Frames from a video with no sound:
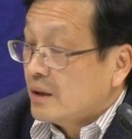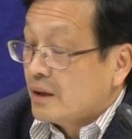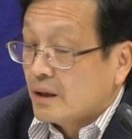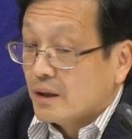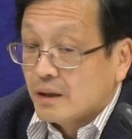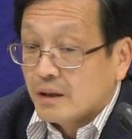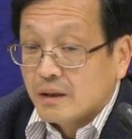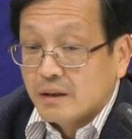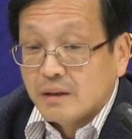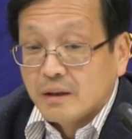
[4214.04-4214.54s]

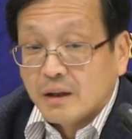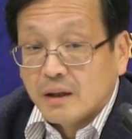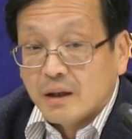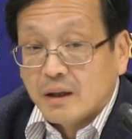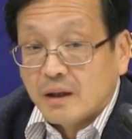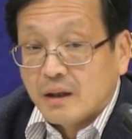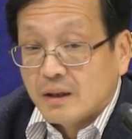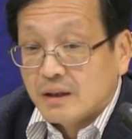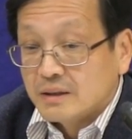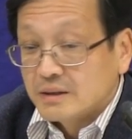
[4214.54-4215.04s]
and
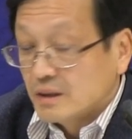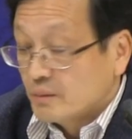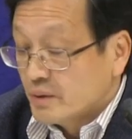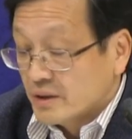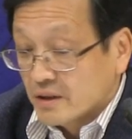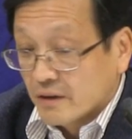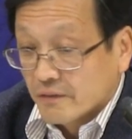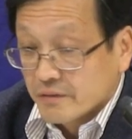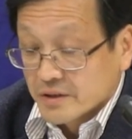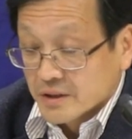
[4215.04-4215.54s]

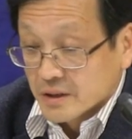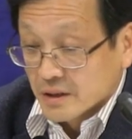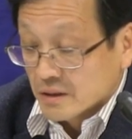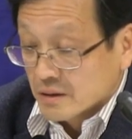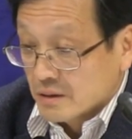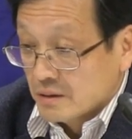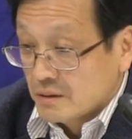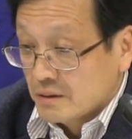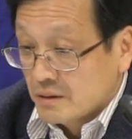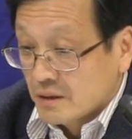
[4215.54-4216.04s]
another
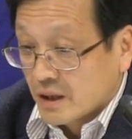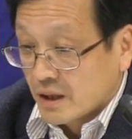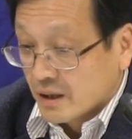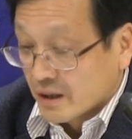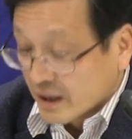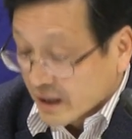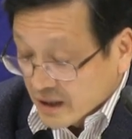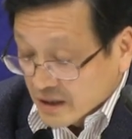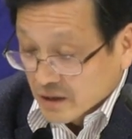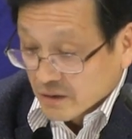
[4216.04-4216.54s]

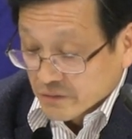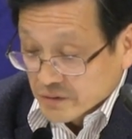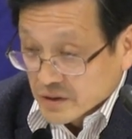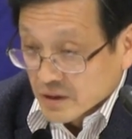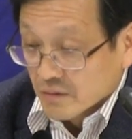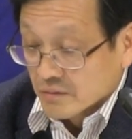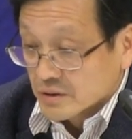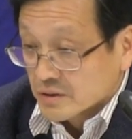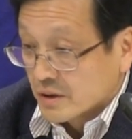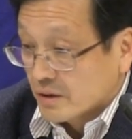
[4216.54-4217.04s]

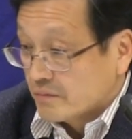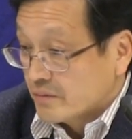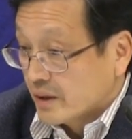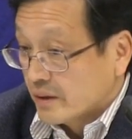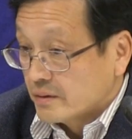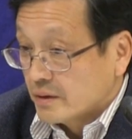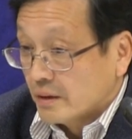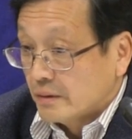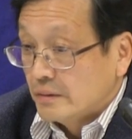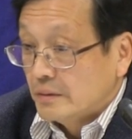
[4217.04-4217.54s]
officer was
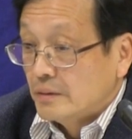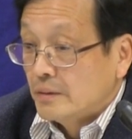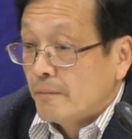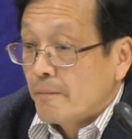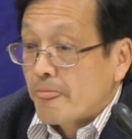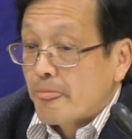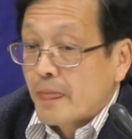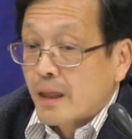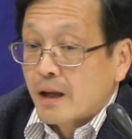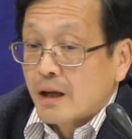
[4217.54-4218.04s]
infected.
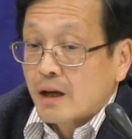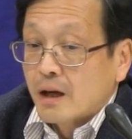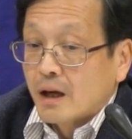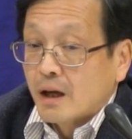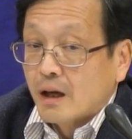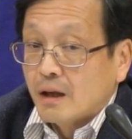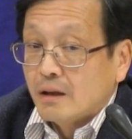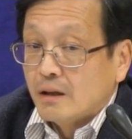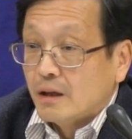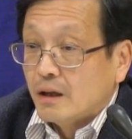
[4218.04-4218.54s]

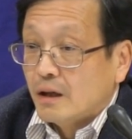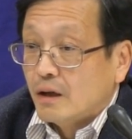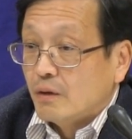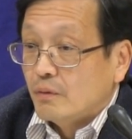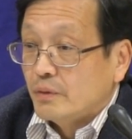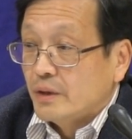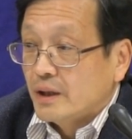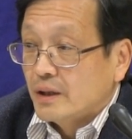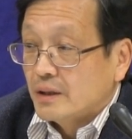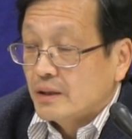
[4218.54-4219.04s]
And
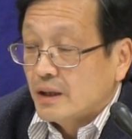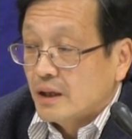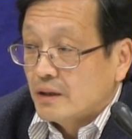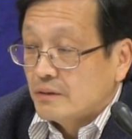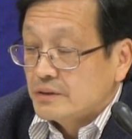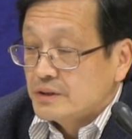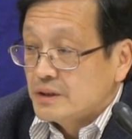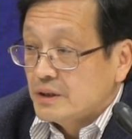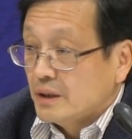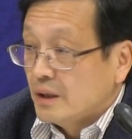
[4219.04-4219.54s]
we are
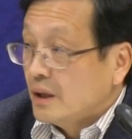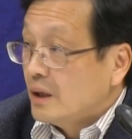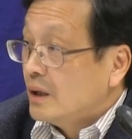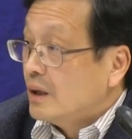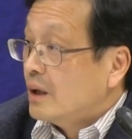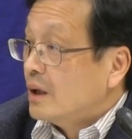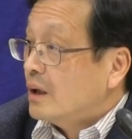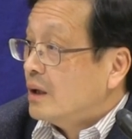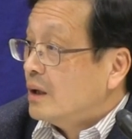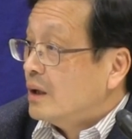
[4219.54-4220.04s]
now
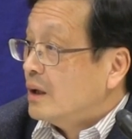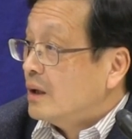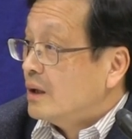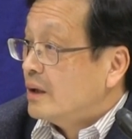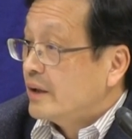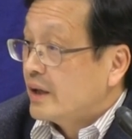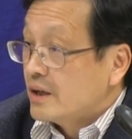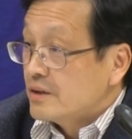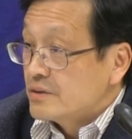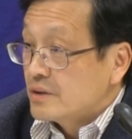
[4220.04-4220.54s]
seeing
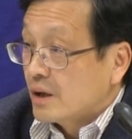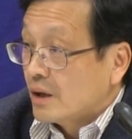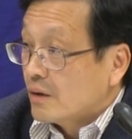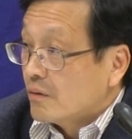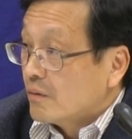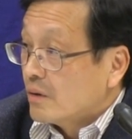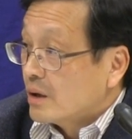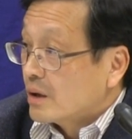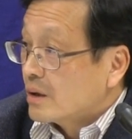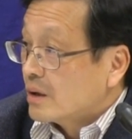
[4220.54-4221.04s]

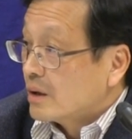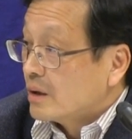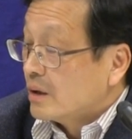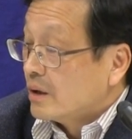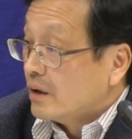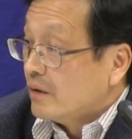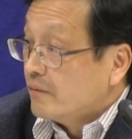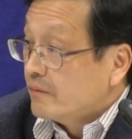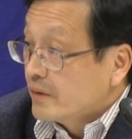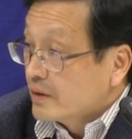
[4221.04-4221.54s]
healthcare worker
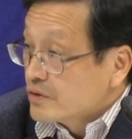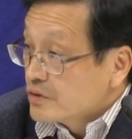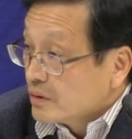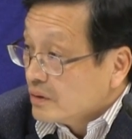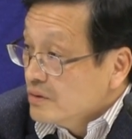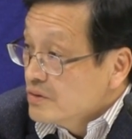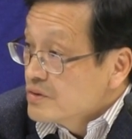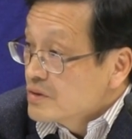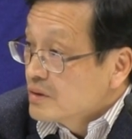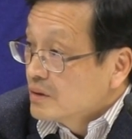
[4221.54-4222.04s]

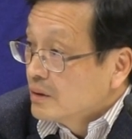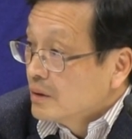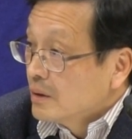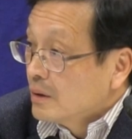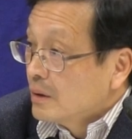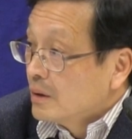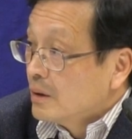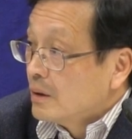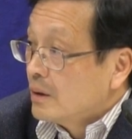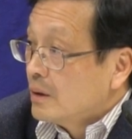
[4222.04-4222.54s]
infections,
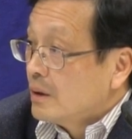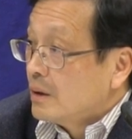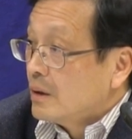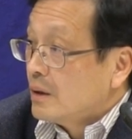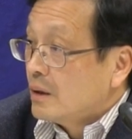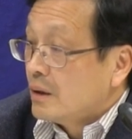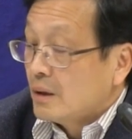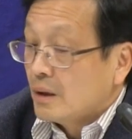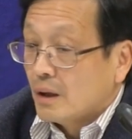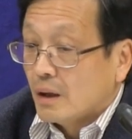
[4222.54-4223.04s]

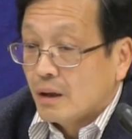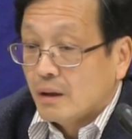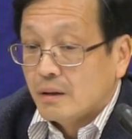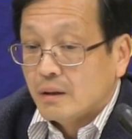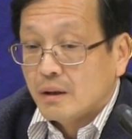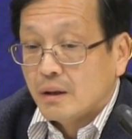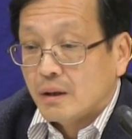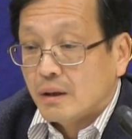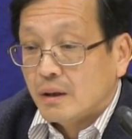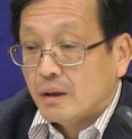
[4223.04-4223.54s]

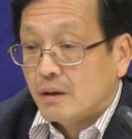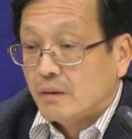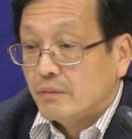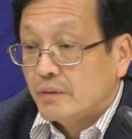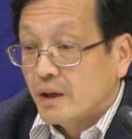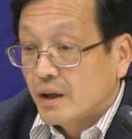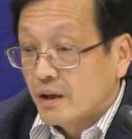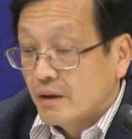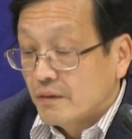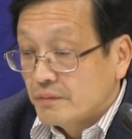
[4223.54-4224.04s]
and
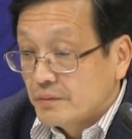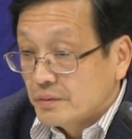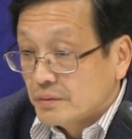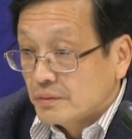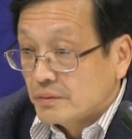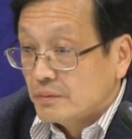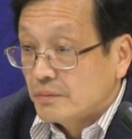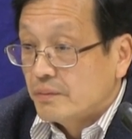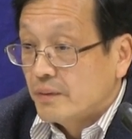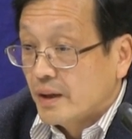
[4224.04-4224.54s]
we have
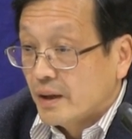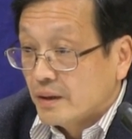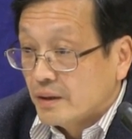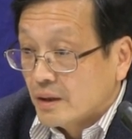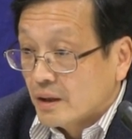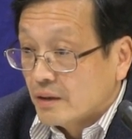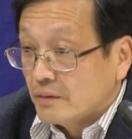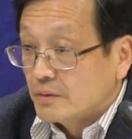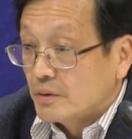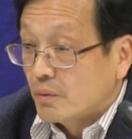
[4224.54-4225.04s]
to
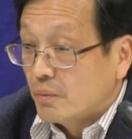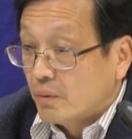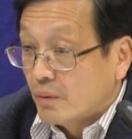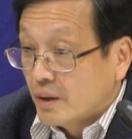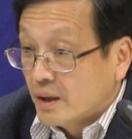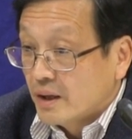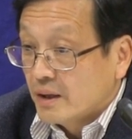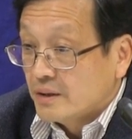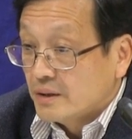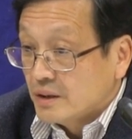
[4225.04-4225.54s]
find out
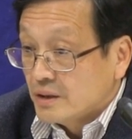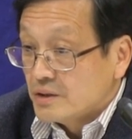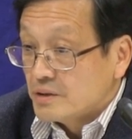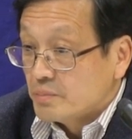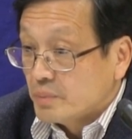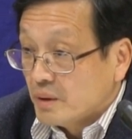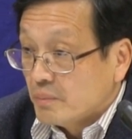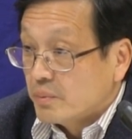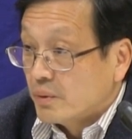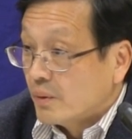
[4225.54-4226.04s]
why these
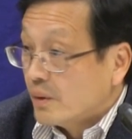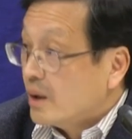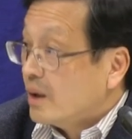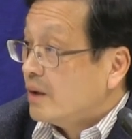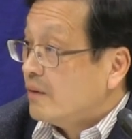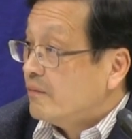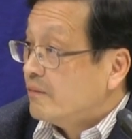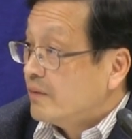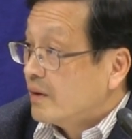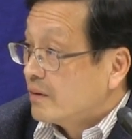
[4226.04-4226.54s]
people are
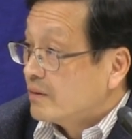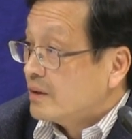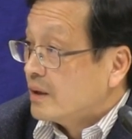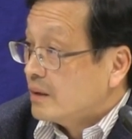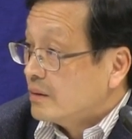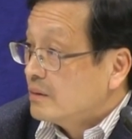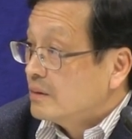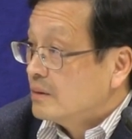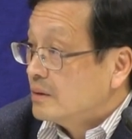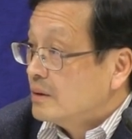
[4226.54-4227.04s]

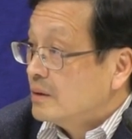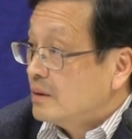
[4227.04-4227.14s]
infected.